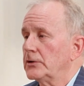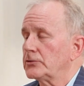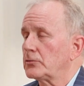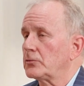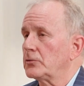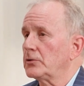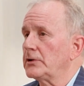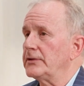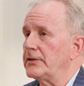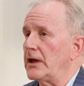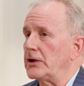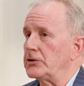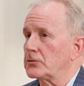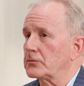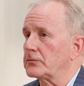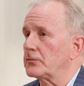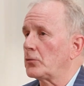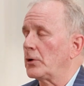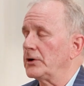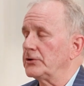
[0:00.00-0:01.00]
to really that
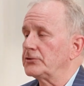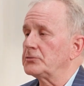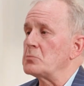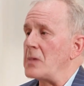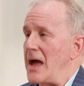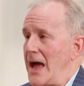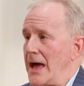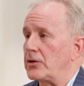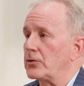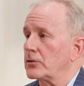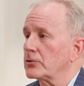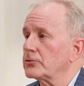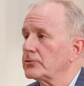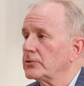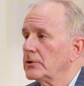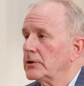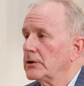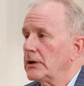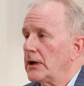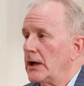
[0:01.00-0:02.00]
your voice
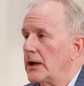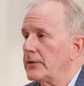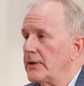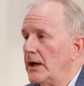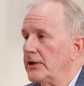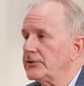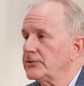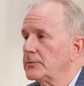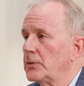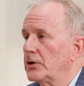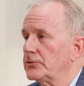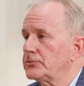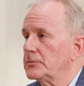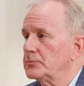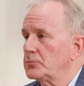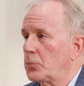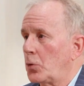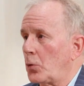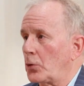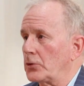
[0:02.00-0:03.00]
matters. And that's the most
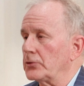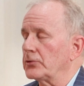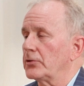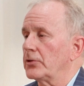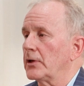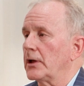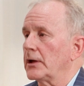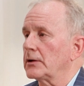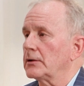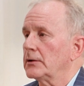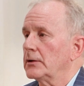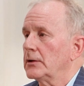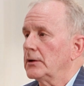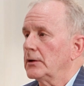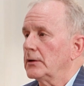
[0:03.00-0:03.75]
important thing